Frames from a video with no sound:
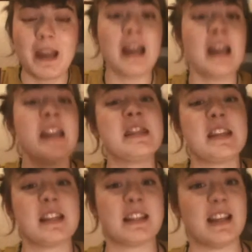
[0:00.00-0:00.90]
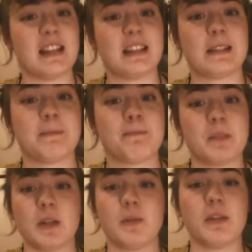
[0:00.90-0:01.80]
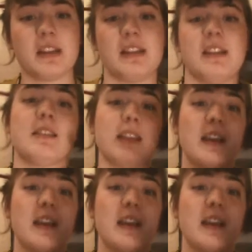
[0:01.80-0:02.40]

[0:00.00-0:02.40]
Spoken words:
And this is